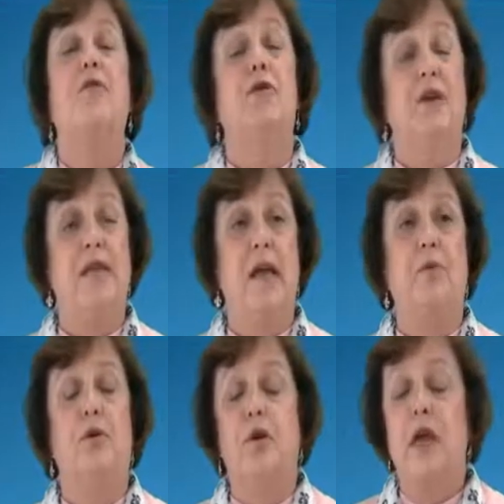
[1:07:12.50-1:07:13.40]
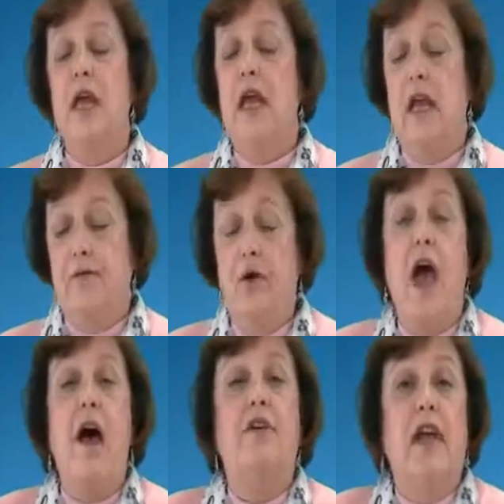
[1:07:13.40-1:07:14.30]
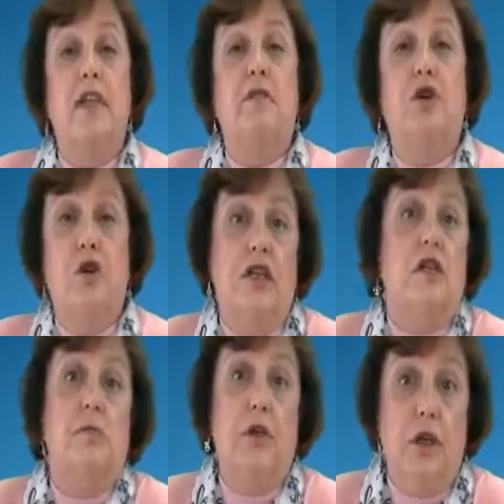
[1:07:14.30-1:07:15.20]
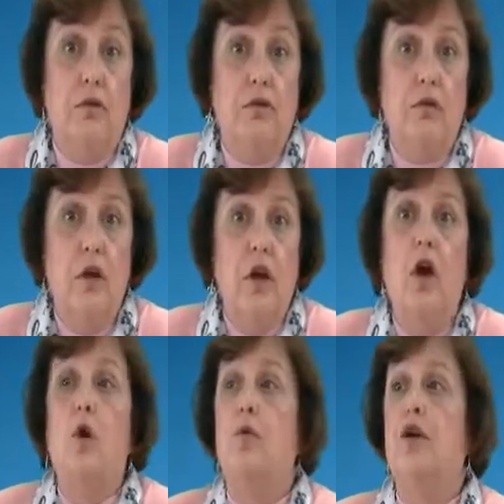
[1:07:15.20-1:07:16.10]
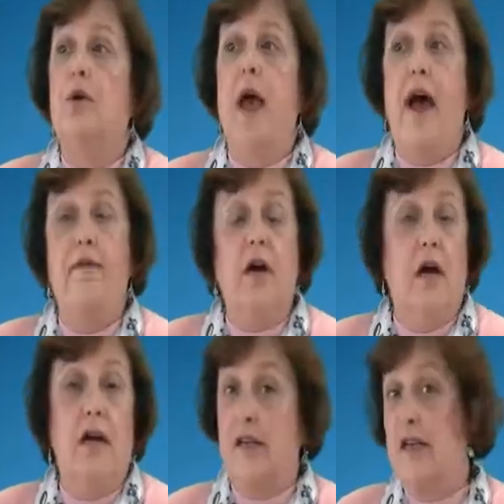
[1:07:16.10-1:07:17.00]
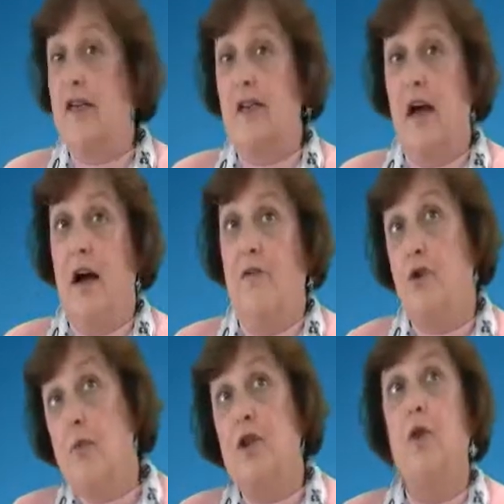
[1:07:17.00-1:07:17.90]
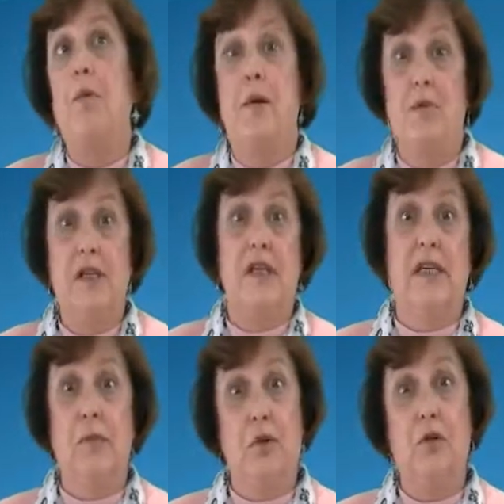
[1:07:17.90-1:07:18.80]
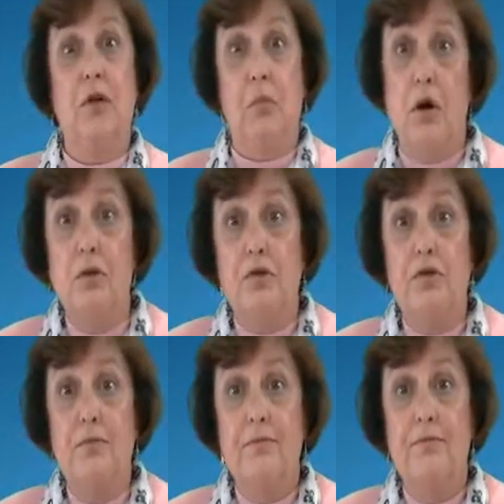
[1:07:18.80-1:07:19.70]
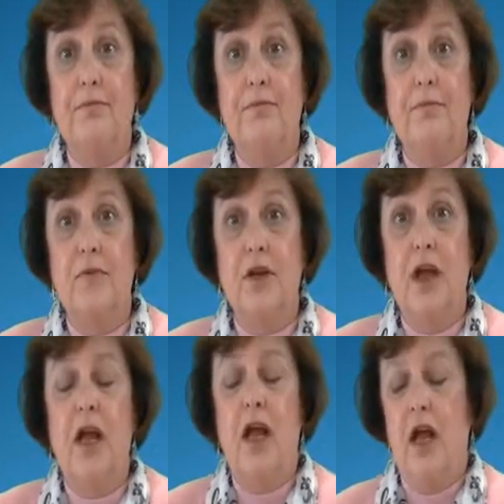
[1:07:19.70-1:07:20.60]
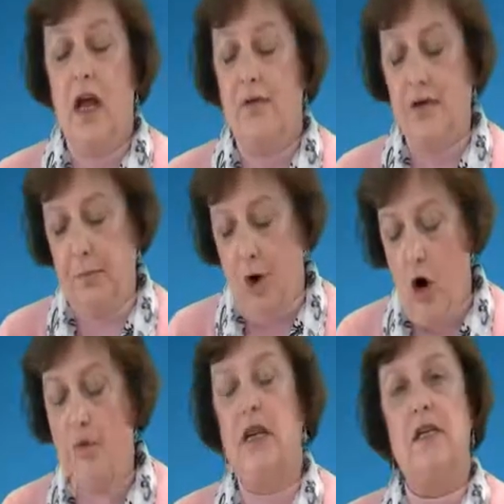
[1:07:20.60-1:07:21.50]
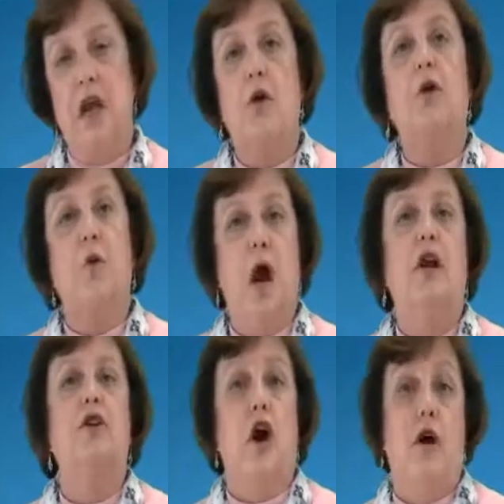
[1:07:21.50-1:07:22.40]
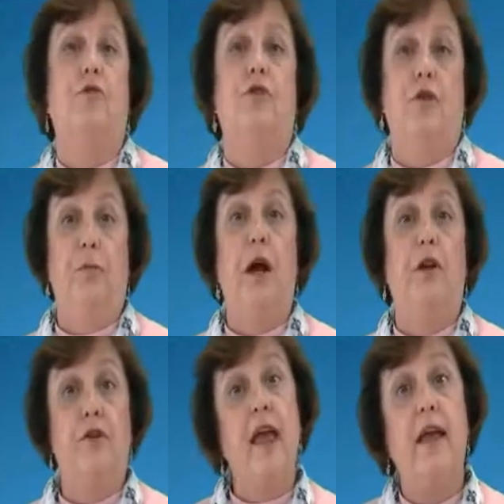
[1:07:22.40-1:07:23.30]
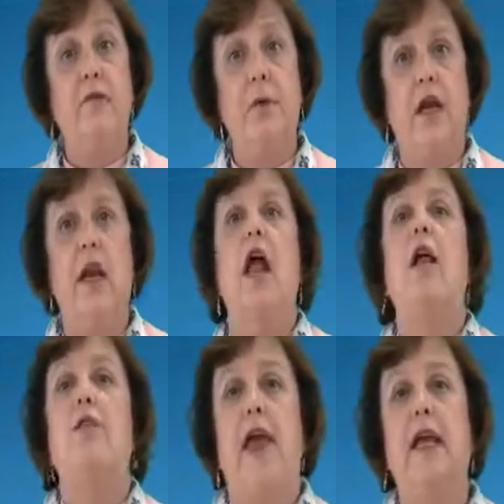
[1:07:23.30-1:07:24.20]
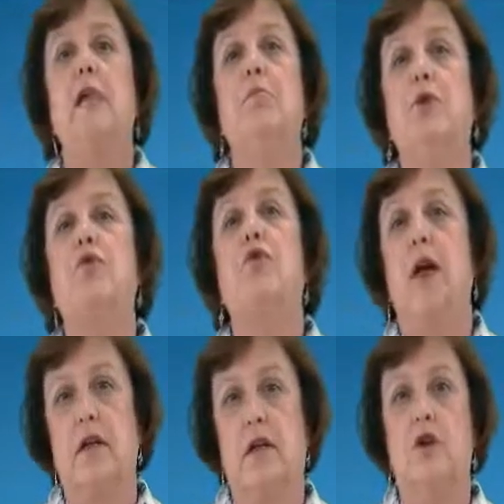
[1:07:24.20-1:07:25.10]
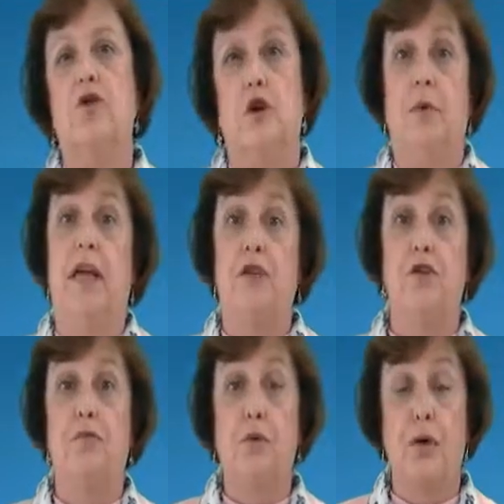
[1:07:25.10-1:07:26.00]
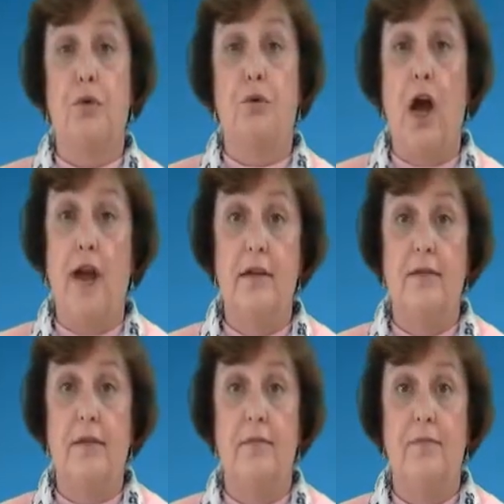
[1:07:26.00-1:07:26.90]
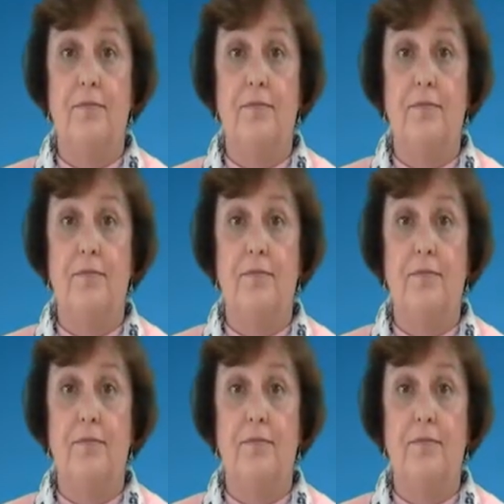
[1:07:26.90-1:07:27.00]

For example, if you have a case of egregious abuse where you have a 4-month-old baby with 16 broken bones, the department is not required to offer those parents a case plan. They can move directly to termination of parental rights.